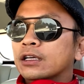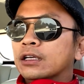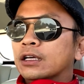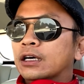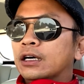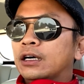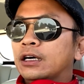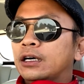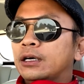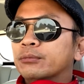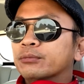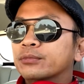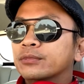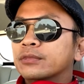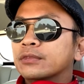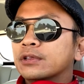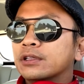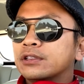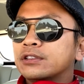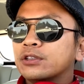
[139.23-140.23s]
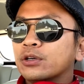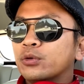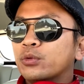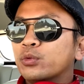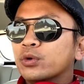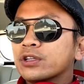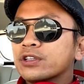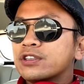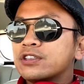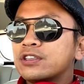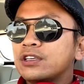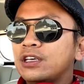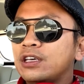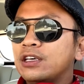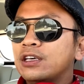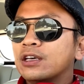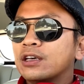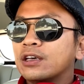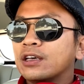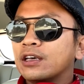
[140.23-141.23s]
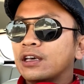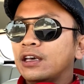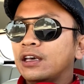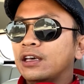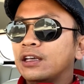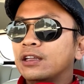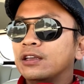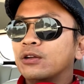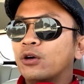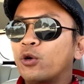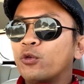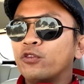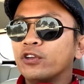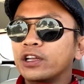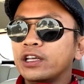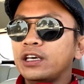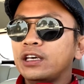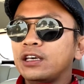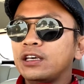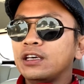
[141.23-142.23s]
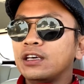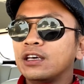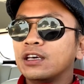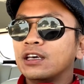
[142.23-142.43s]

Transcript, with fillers: Um, so we'll see and hopefully,